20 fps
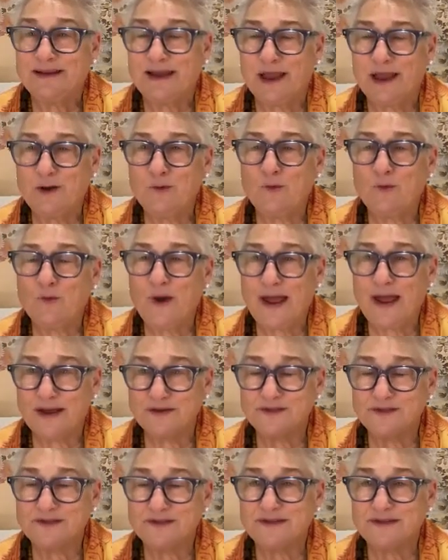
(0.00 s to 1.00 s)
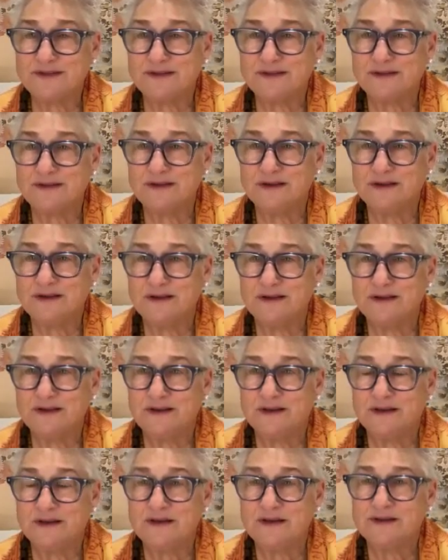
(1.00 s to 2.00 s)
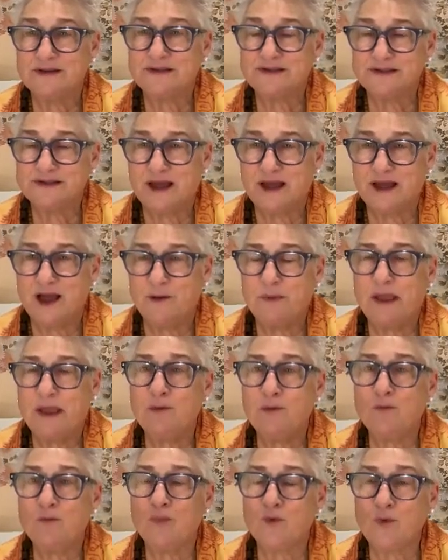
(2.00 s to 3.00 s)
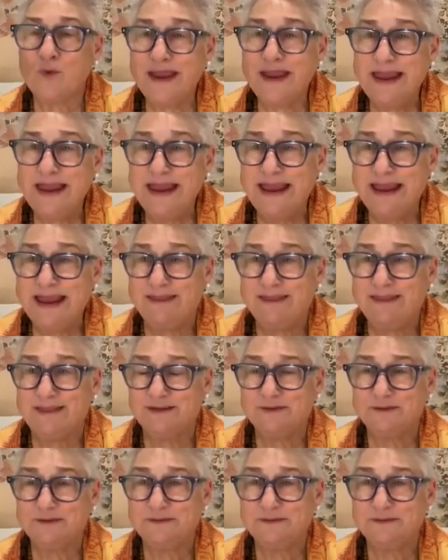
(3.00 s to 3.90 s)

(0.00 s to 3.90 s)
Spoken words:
and rest. Stop and breathe.